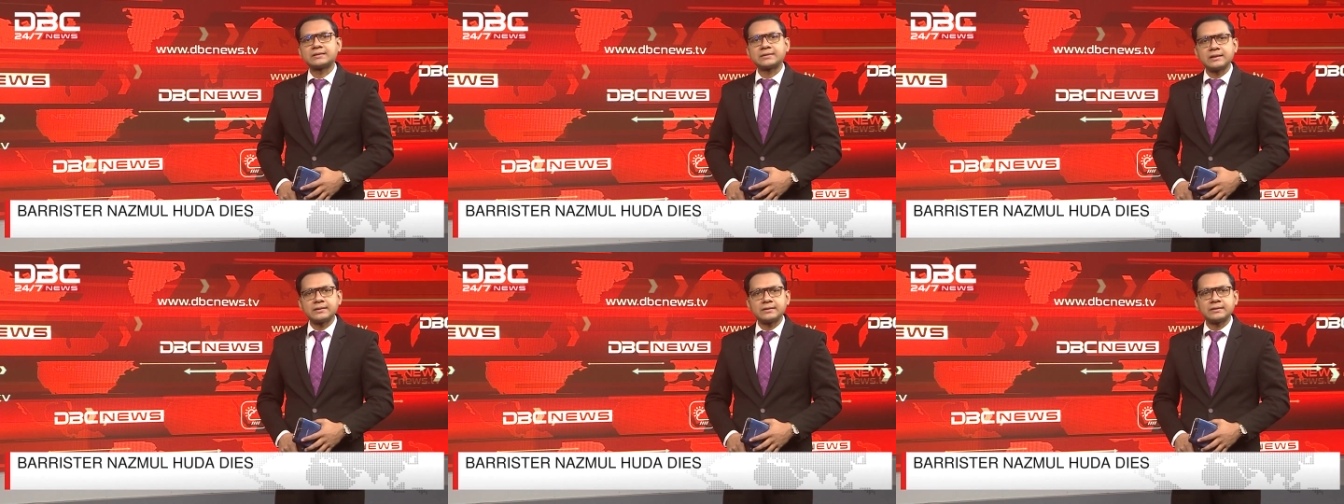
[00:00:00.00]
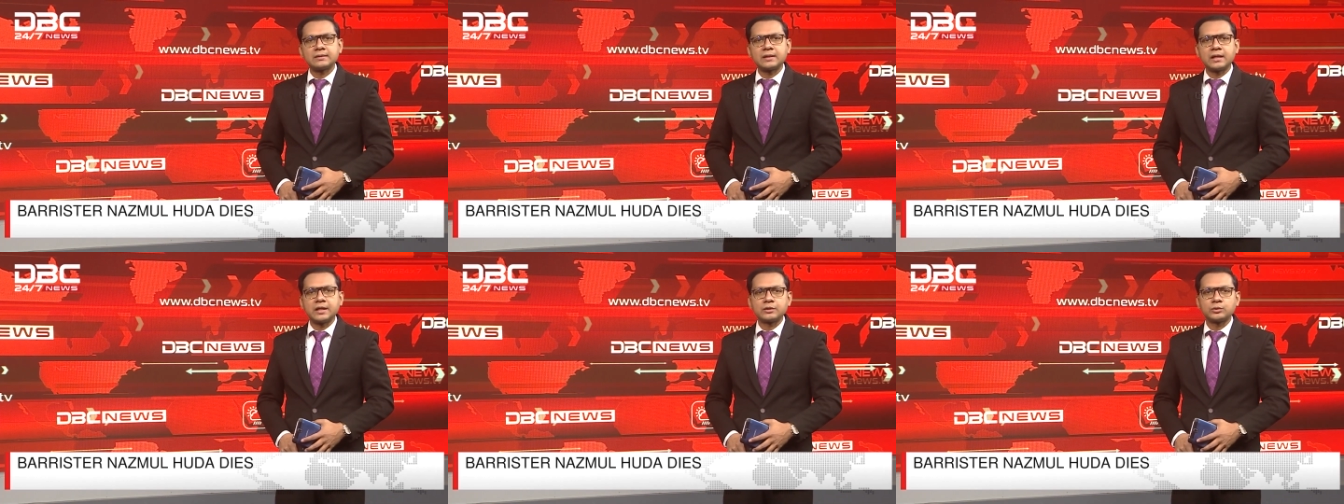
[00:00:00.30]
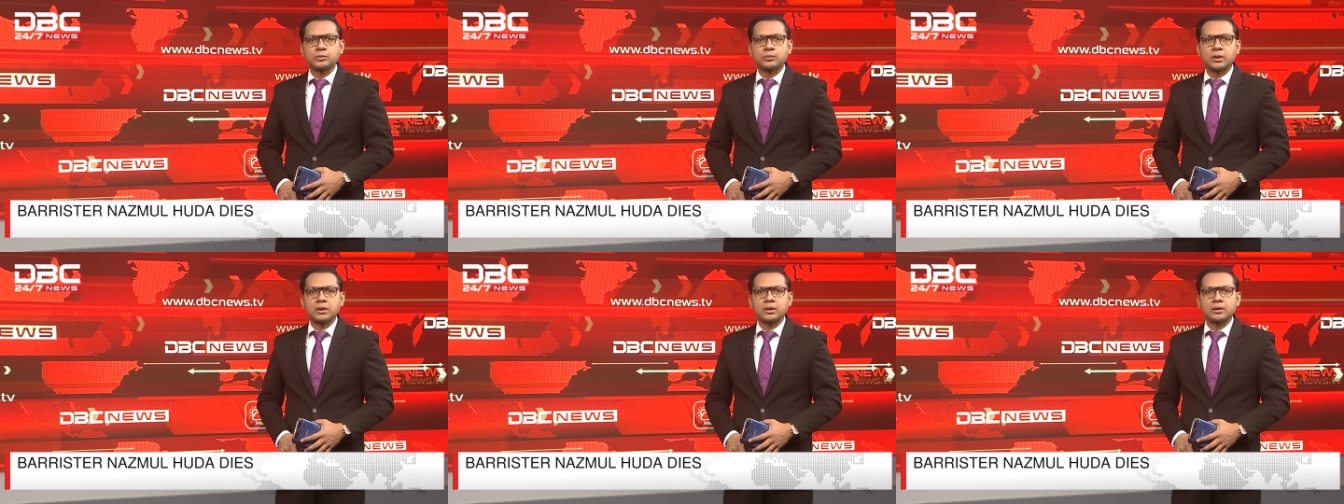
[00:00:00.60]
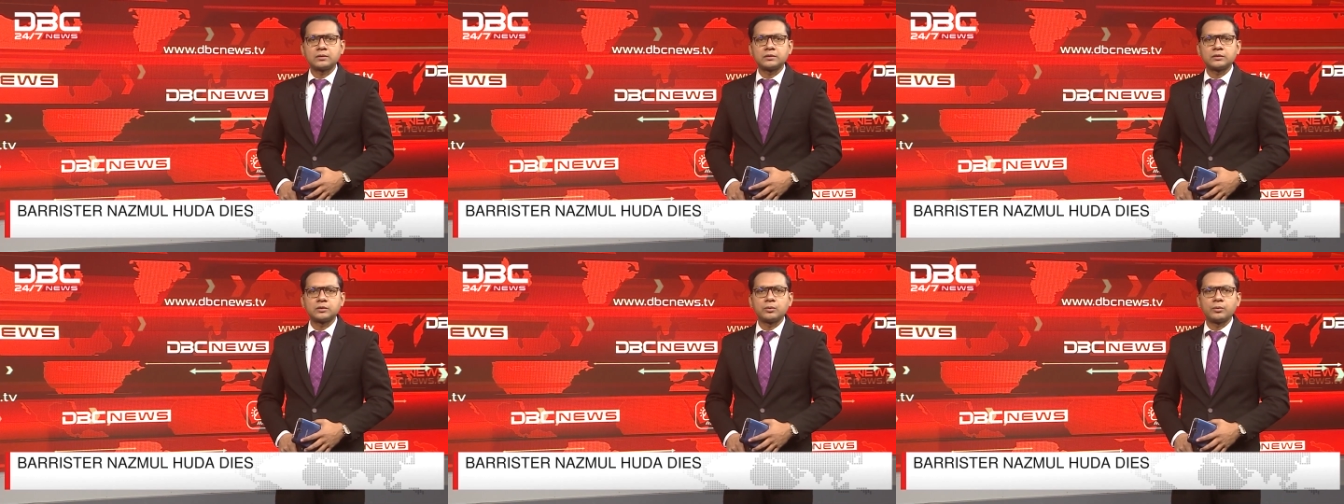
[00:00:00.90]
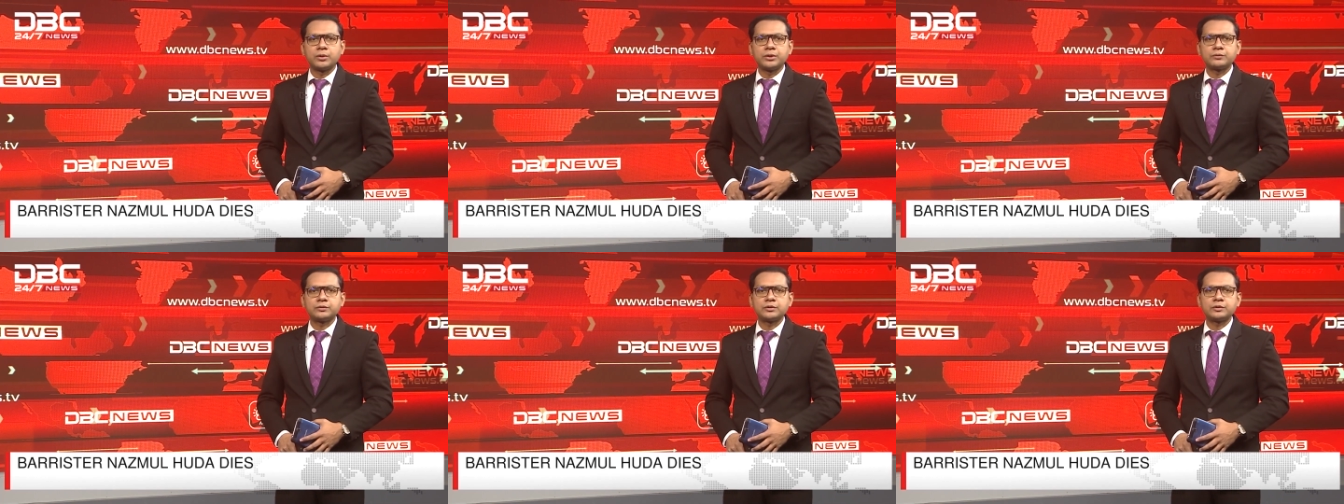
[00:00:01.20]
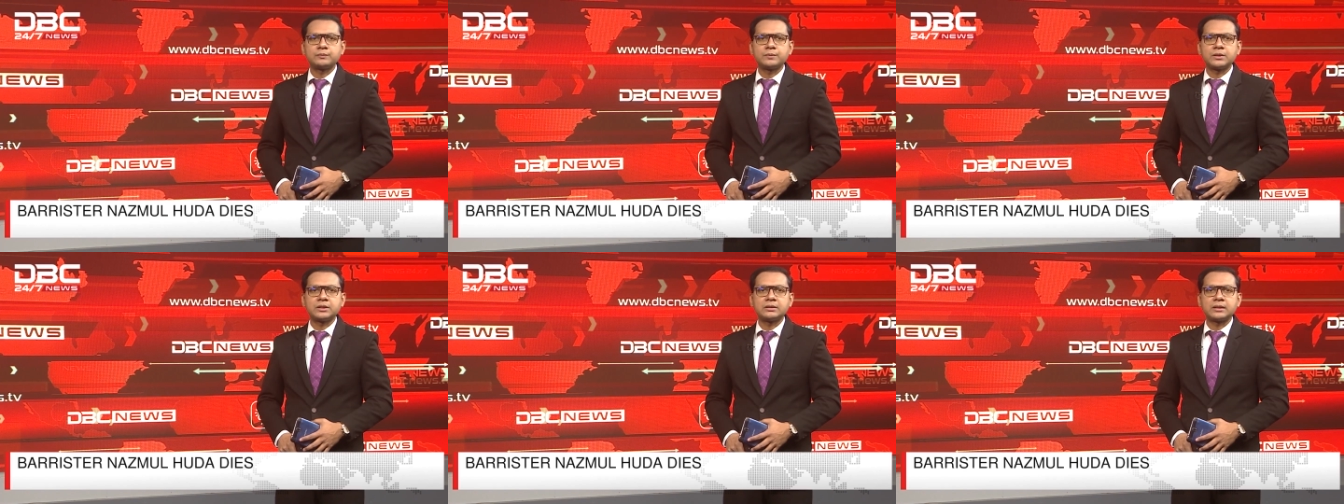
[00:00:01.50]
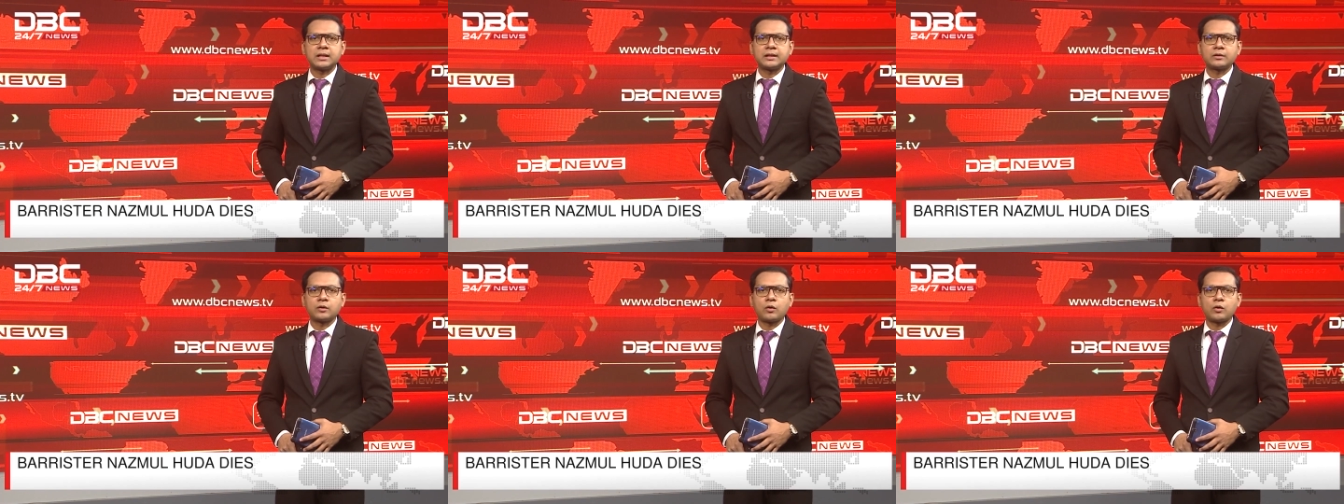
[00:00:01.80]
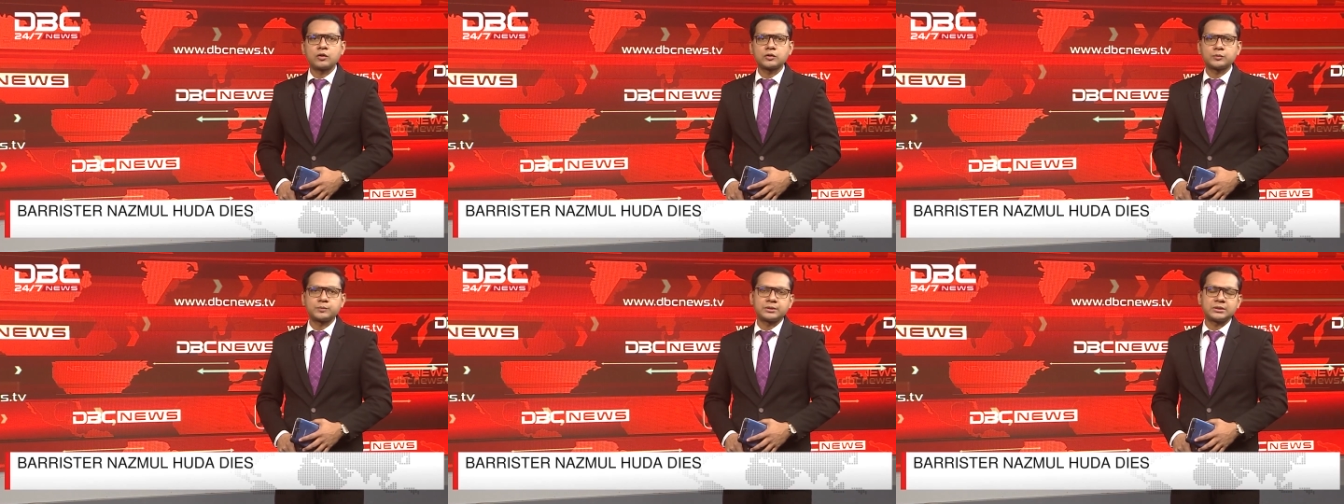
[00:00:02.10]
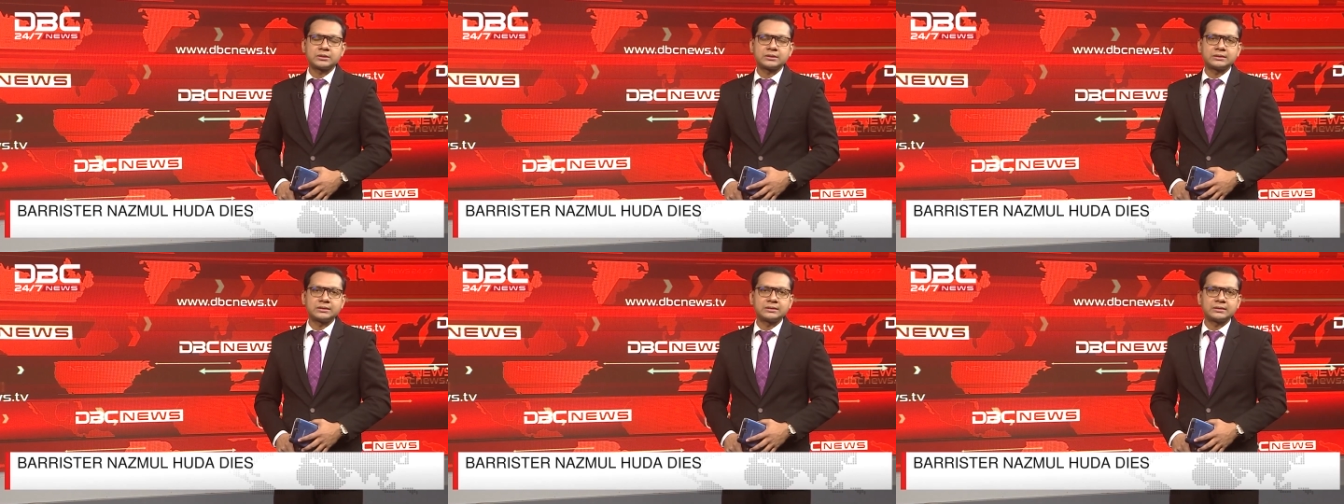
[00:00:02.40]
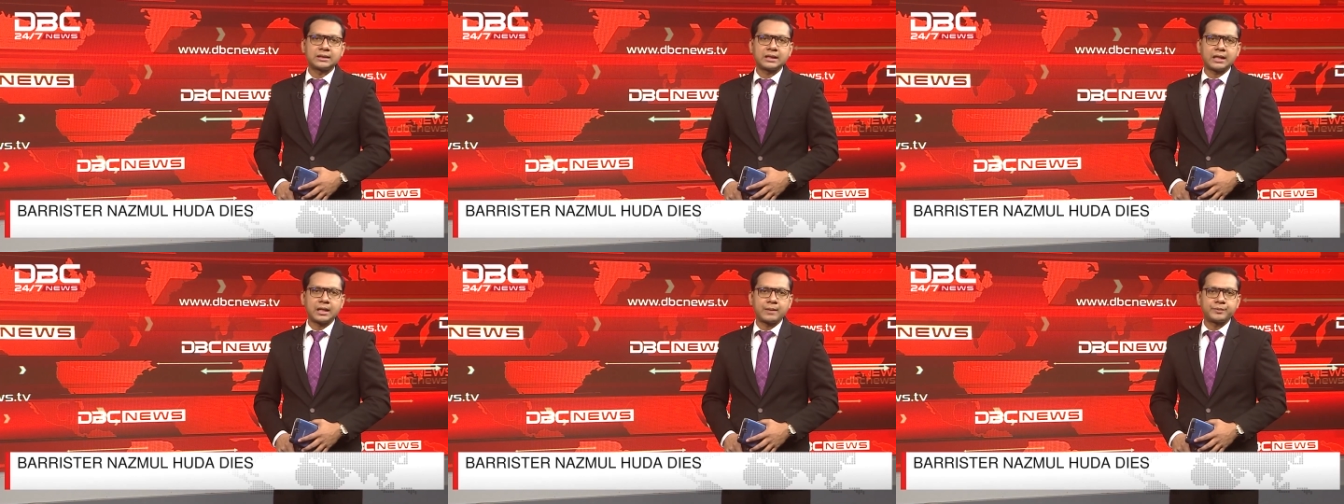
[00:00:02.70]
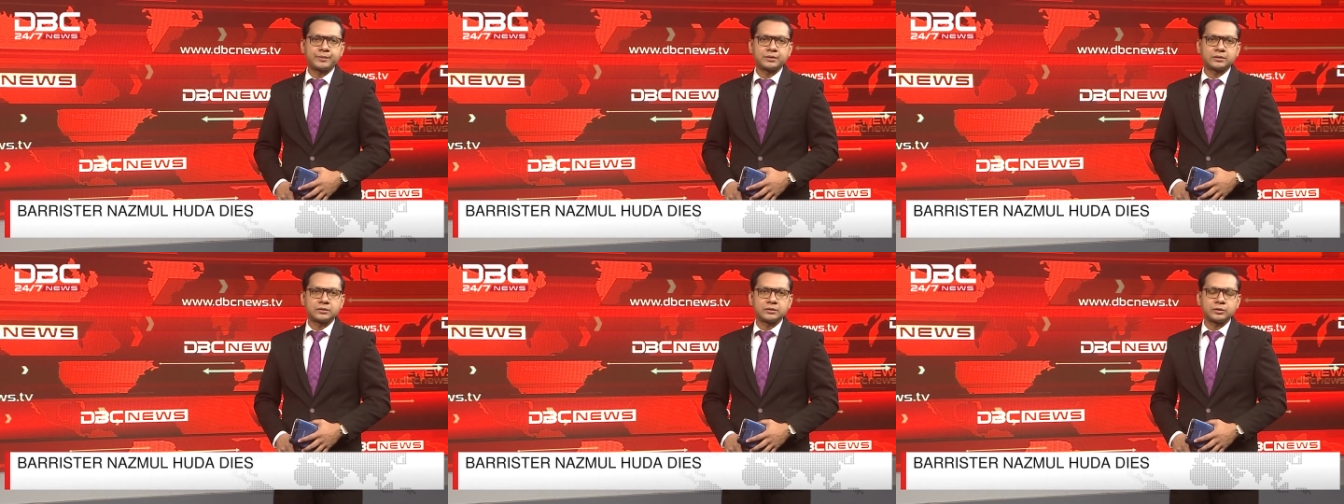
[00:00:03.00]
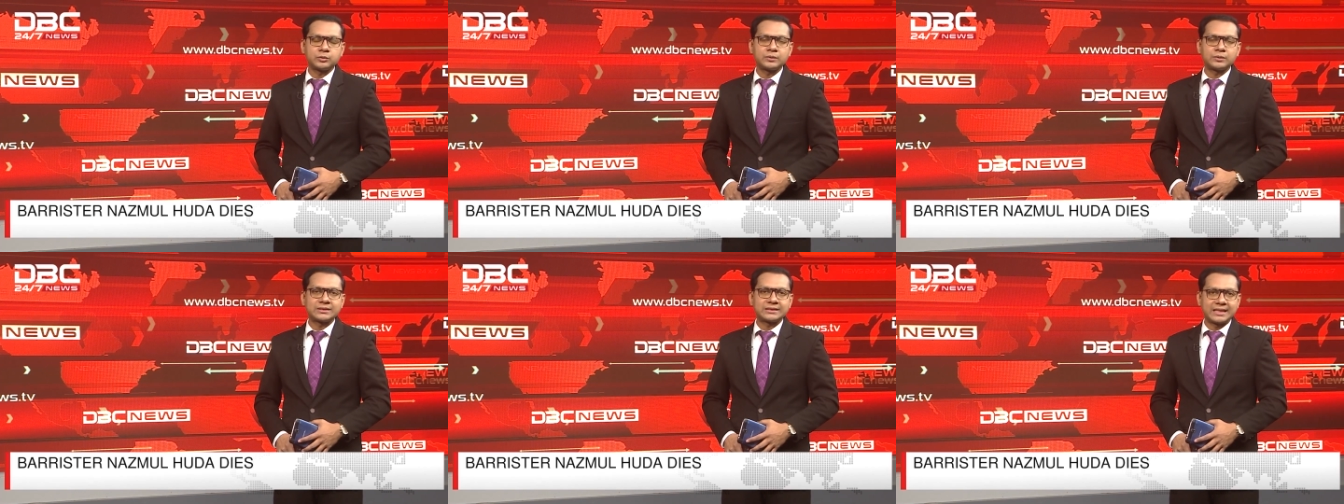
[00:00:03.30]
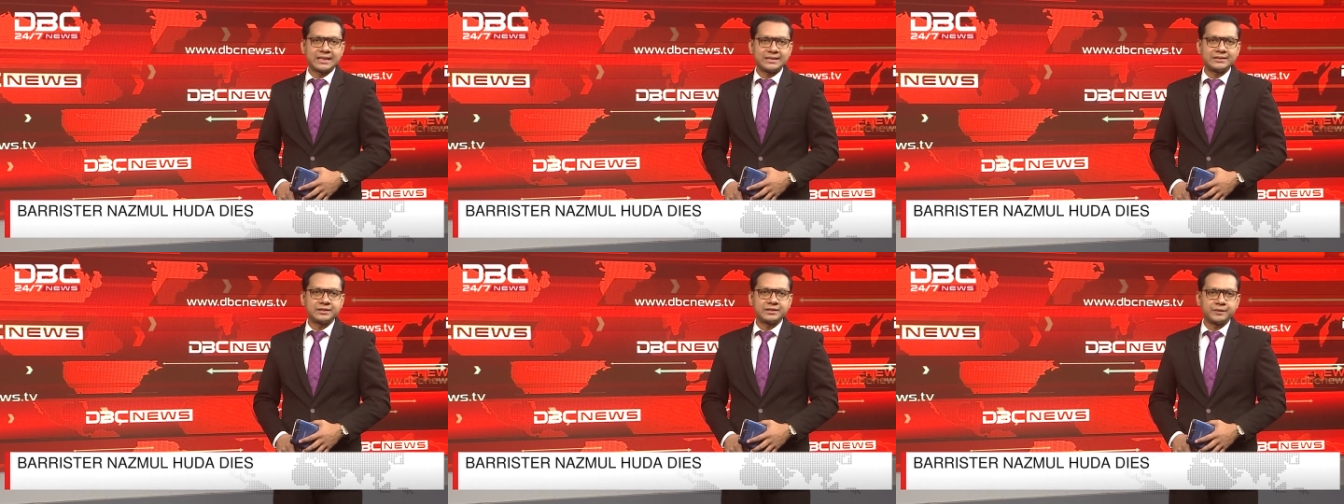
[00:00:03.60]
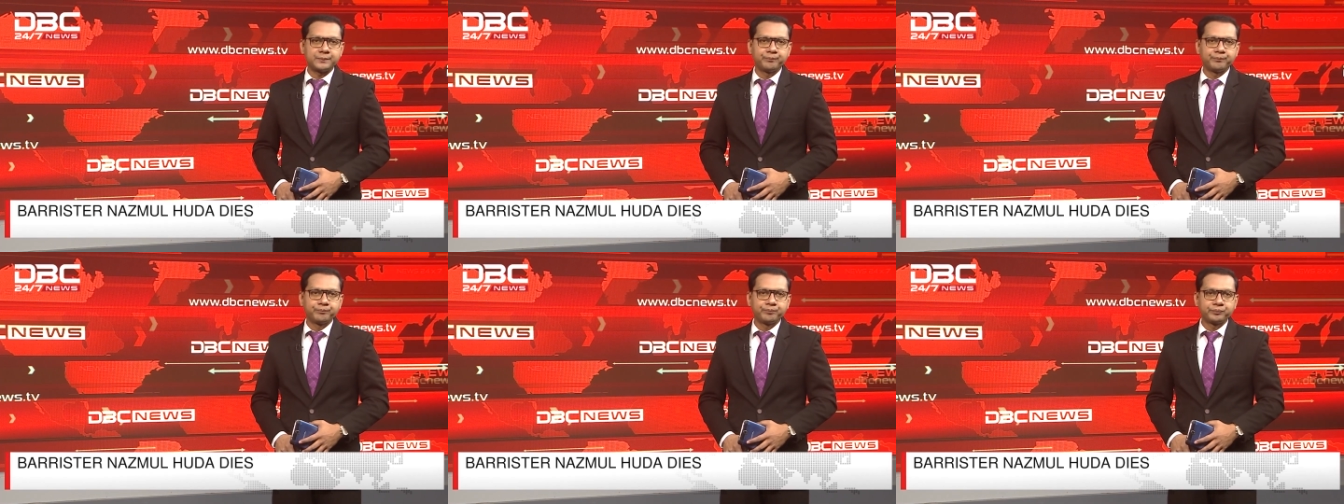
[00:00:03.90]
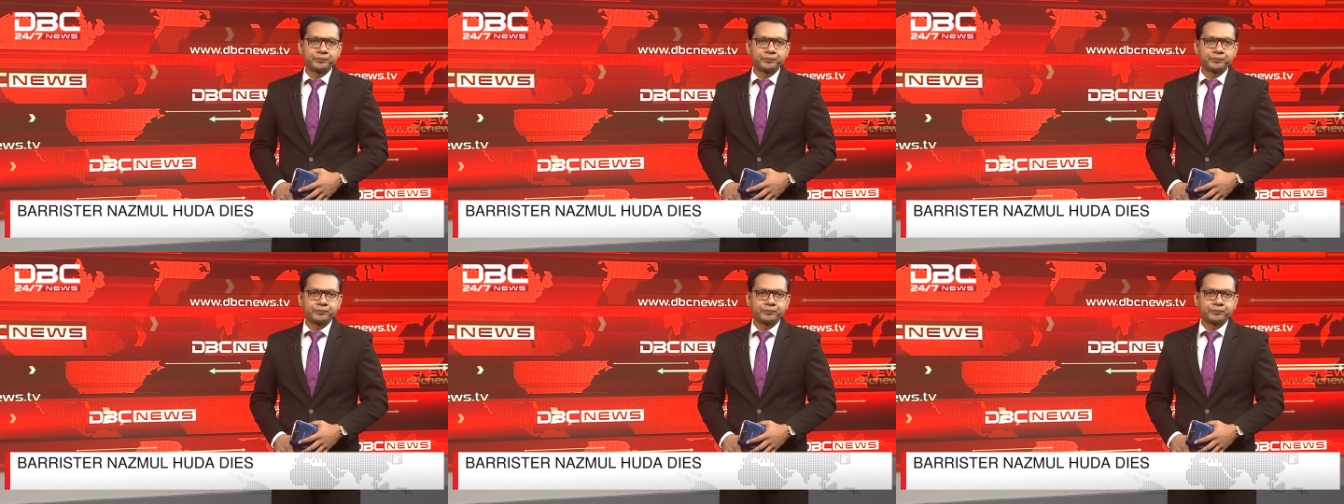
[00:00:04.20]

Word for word: Sunday night while undergoing treatment at a hospital in the capital. He was 80.